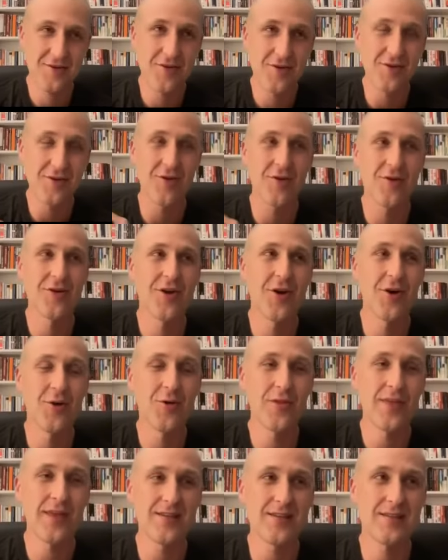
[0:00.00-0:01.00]
you don't
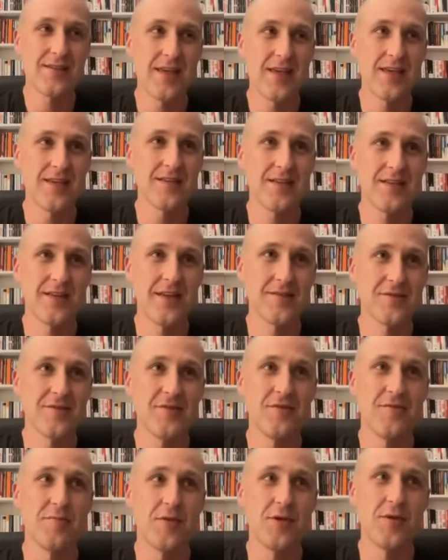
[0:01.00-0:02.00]
know these things unless
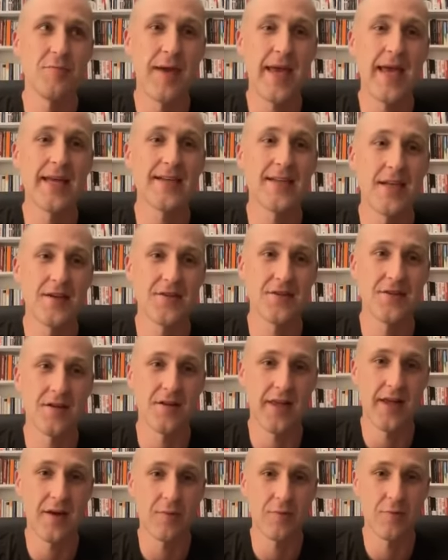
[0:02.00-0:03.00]
you pay attention
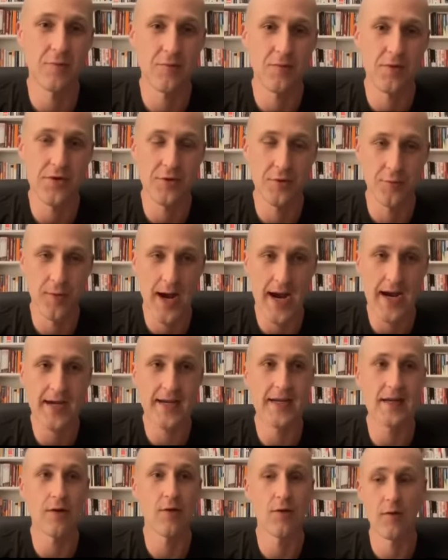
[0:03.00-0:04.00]
to like your
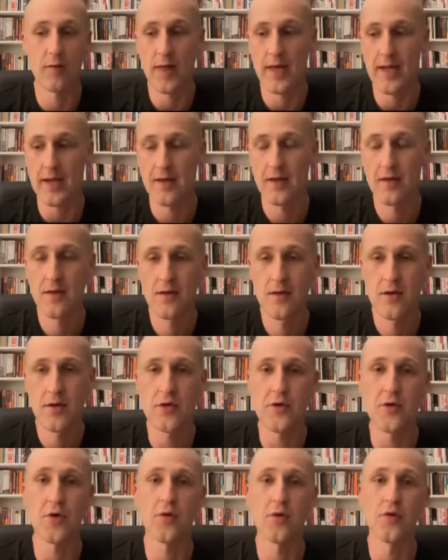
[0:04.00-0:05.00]
writing, or like
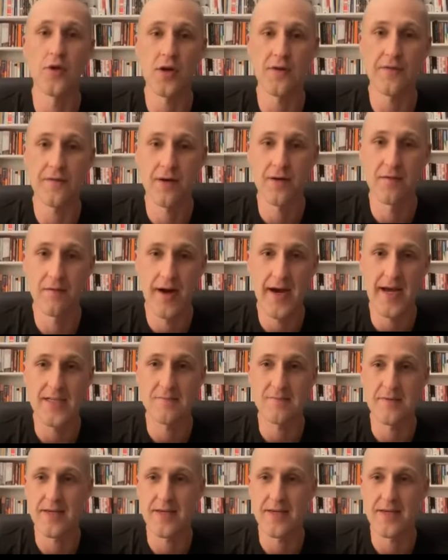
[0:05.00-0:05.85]
you go look for advice.